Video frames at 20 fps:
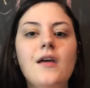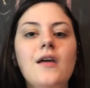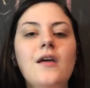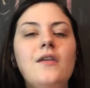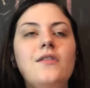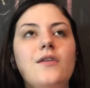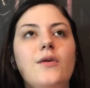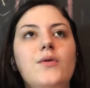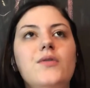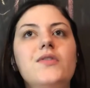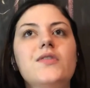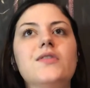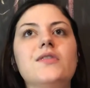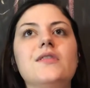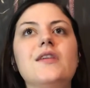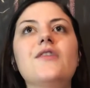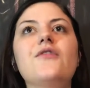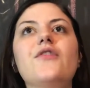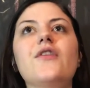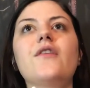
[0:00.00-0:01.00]
So it's
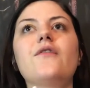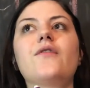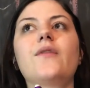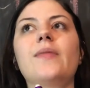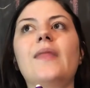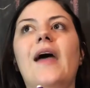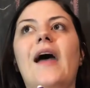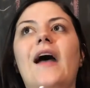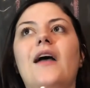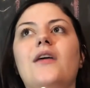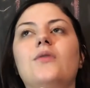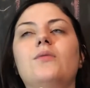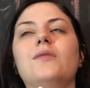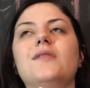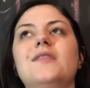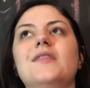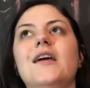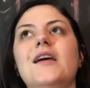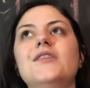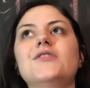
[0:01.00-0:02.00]
different from the
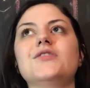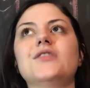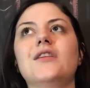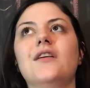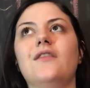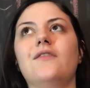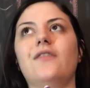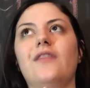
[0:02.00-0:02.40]
acquisition of